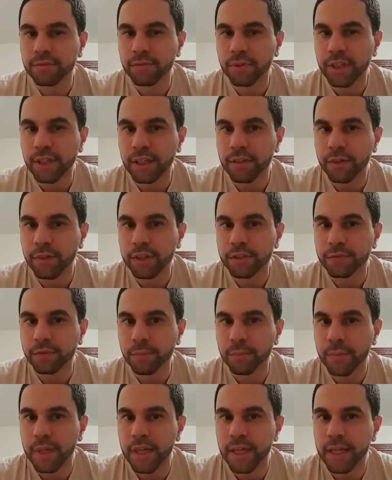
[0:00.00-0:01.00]
for any advice
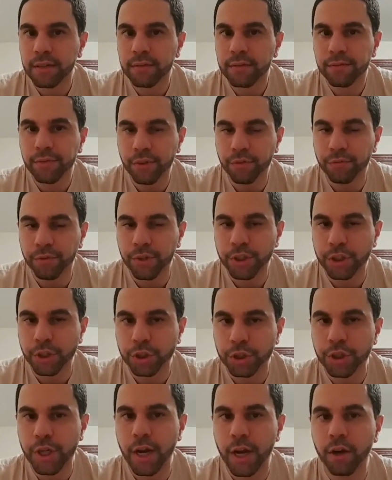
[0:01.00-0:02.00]
from me, feel free to
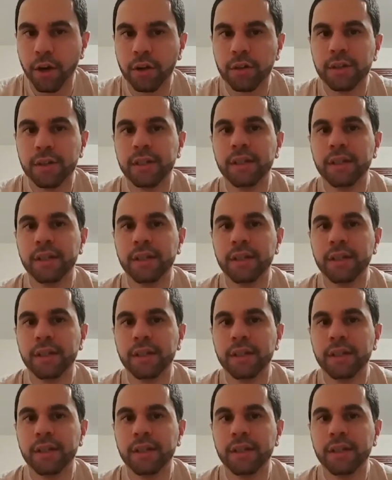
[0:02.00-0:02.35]
share.